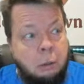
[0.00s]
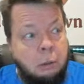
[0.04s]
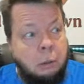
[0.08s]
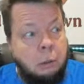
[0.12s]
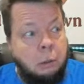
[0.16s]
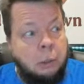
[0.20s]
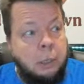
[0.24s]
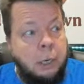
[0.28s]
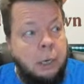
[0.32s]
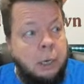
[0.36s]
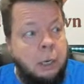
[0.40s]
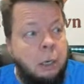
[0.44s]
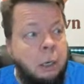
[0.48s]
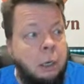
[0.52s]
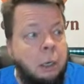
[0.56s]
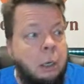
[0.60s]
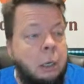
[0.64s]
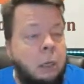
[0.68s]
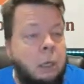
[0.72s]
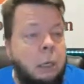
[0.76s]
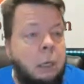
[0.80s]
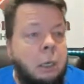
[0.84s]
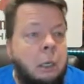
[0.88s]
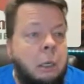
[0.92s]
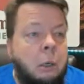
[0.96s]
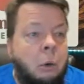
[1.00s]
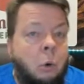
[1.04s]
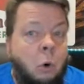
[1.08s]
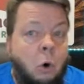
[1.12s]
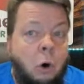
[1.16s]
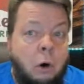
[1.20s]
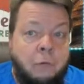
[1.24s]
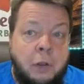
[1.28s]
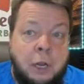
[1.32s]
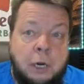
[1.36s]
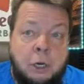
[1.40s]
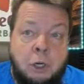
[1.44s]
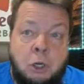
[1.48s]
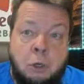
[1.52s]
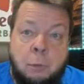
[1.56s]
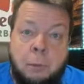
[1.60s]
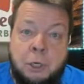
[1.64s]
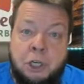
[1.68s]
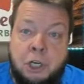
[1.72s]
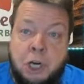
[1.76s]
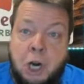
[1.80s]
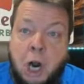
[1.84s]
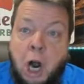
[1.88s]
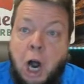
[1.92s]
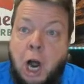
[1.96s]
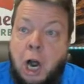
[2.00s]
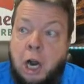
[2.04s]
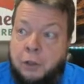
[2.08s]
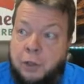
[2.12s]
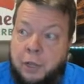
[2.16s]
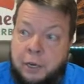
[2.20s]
Okay, or if you have too much yang,